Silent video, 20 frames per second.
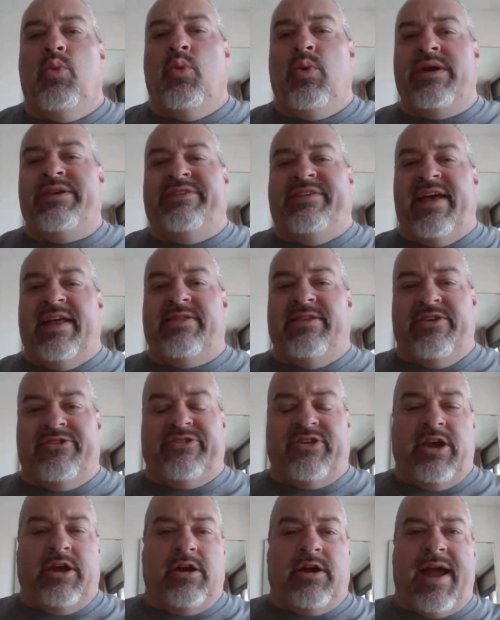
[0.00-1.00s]
we said
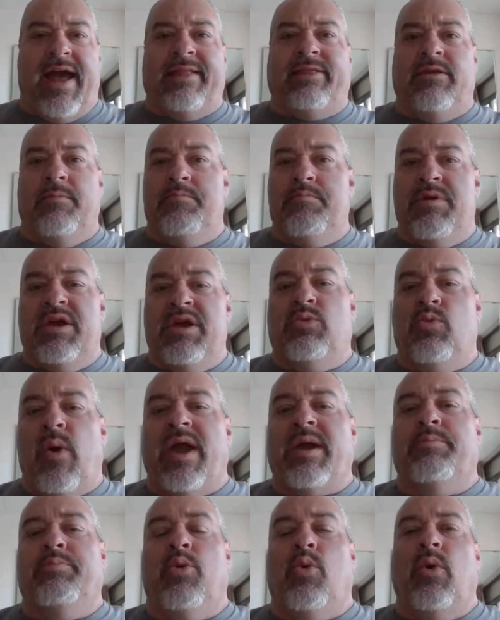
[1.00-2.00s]
this here at the
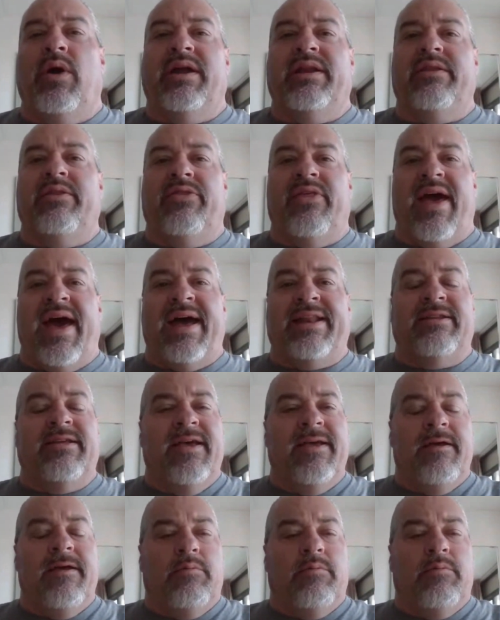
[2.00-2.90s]
midway point that